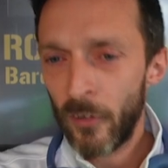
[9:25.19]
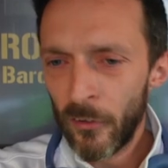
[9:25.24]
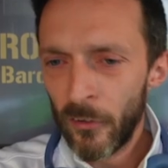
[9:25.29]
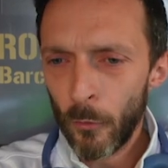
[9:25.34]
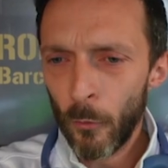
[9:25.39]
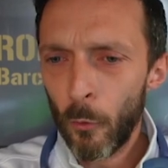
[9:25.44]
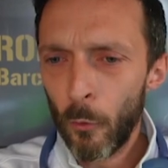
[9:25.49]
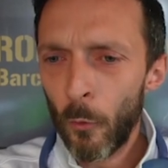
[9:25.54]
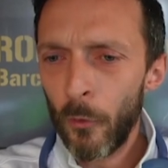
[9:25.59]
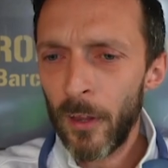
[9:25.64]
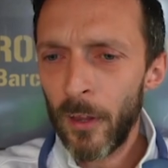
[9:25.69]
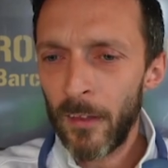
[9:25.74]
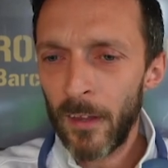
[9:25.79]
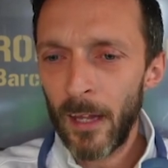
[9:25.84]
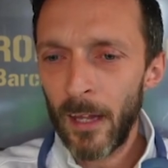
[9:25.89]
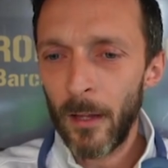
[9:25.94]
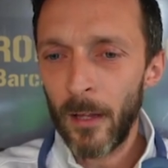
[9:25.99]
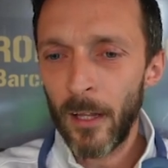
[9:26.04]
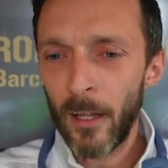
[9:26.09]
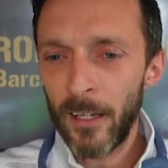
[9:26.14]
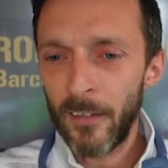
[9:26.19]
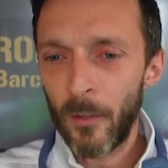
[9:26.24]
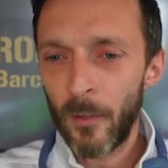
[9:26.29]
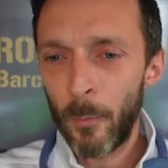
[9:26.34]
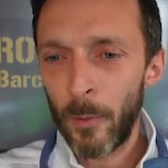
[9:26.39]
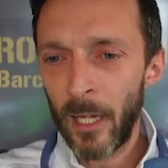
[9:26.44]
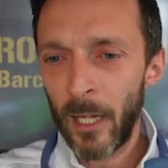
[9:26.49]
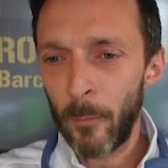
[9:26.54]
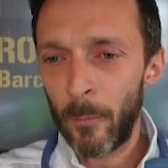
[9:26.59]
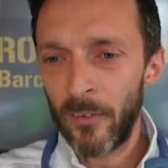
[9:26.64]
Because although that they like to
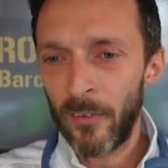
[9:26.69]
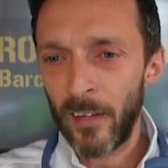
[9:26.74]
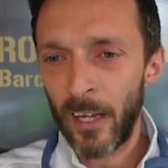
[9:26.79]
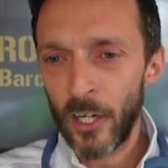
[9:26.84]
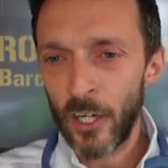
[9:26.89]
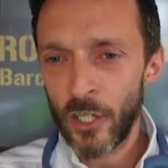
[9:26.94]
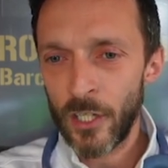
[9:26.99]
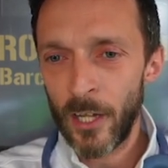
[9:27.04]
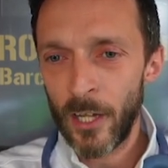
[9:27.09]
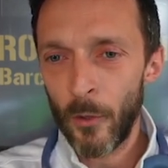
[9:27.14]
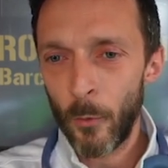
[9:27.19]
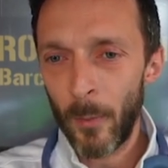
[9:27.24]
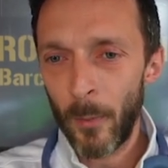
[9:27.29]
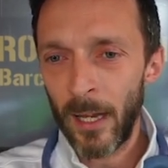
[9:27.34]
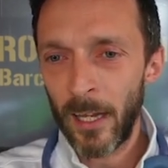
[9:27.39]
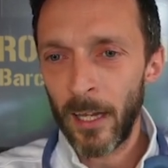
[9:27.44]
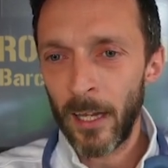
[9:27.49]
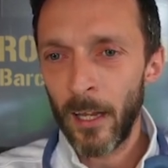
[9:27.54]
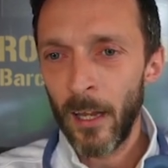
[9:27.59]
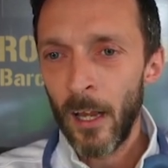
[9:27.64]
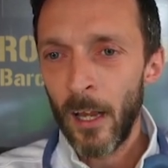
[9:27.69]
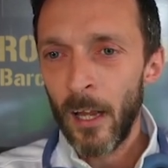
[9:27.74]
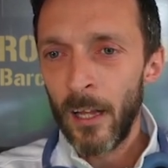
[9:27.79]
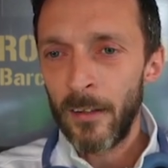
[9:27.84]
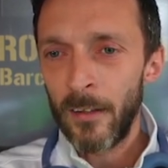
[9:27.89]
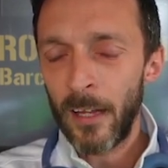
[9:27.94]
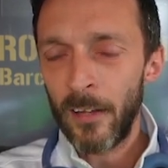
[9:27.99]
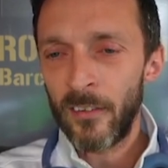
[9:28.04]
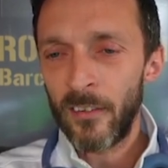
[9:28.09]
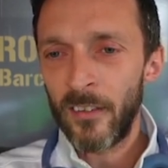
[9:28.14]
play in possession and they'll make it
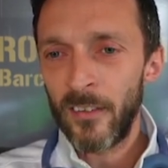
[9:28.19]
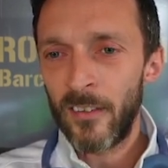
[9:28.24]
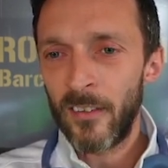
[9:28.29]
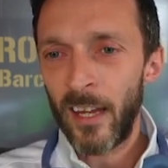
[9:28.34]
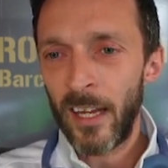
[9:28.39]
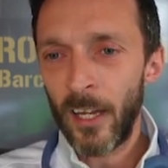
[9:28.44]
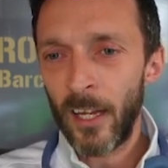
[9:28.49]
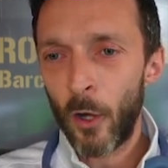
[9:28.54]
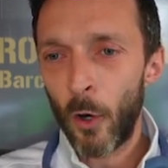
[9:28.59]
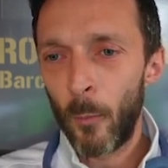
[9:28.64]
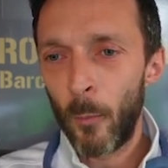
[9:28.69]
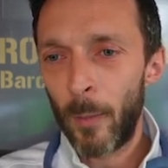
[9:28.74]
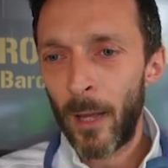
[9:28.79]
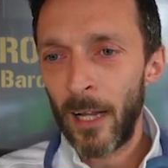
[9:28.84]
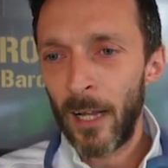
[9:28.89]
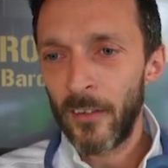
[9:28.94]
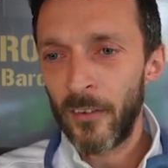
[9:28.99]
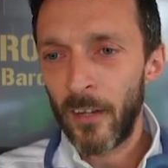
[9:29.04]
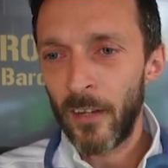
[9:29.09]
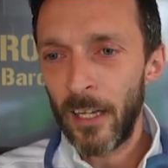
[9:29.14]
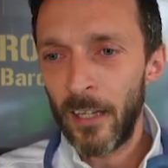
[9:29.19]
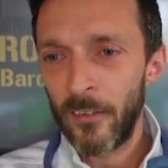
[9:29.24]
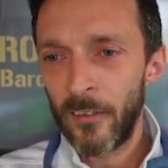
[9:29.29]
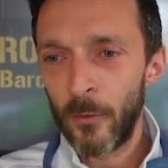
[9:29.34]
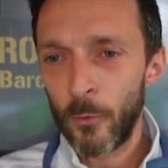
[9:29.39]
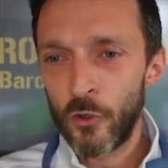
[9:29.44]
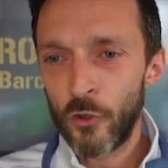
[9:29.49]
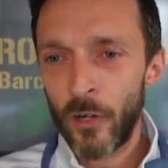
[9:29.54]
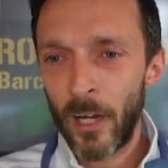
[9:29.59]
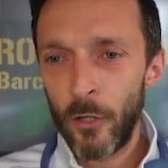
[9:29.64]
nice and tight compact lines and
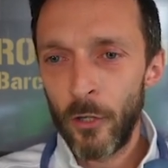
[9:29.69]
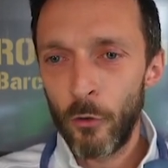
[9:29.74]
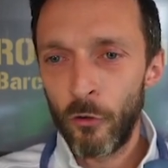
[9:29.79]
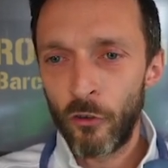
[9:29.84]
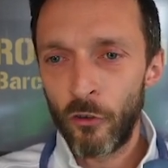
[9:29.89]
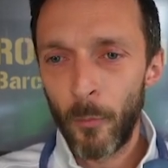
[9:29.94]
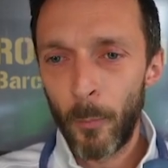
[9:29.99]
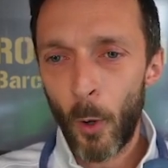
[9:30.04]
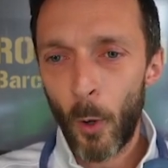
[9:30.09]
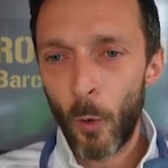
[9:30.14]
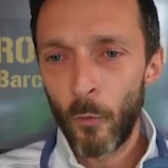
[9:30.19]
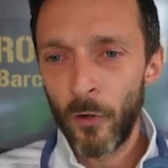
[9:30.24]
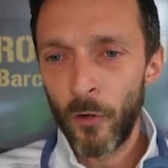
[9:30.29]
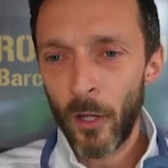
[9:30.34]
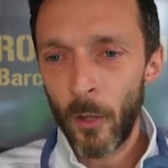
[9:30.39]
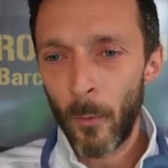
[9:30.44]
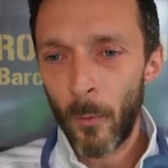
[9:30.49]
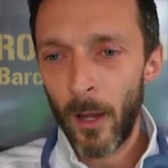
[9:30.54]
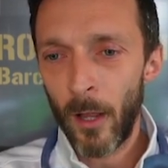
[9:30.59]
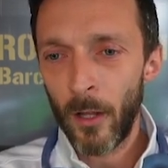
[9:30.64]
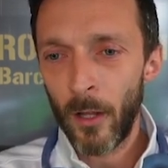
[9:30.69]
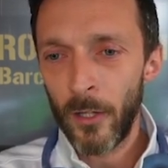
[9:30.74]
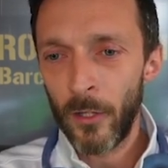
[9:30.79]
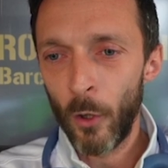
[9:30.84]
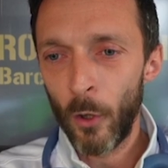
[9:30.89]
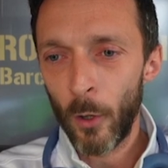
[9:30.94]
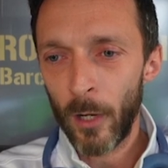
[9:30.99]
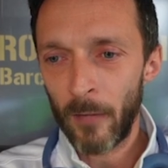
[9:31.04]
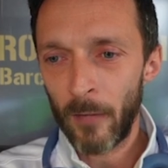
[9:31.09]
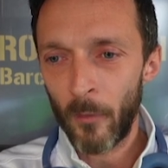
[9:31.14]
they'll try and use the ball really well and
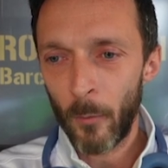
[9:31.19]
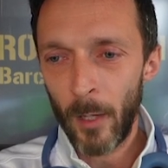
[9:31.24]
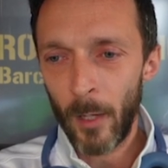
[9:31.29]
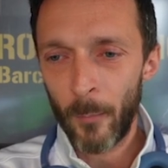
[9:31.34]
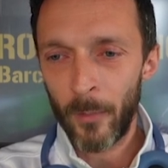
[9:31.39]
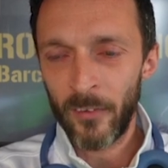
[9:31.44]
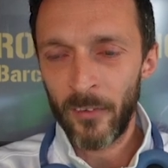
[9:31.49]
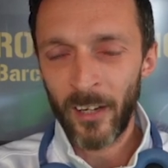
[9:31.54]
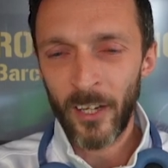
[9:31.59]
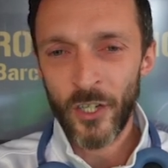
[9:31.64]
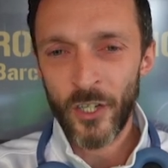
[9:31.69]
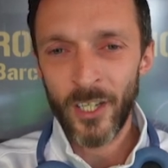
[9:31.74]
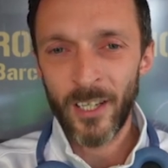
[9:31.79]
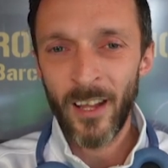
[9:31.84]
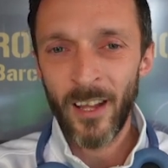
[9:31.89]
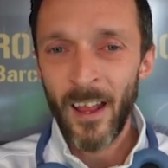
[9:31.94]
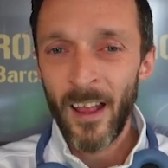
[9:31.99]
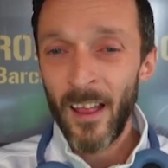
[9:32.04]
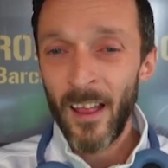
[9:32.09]
not give away possession,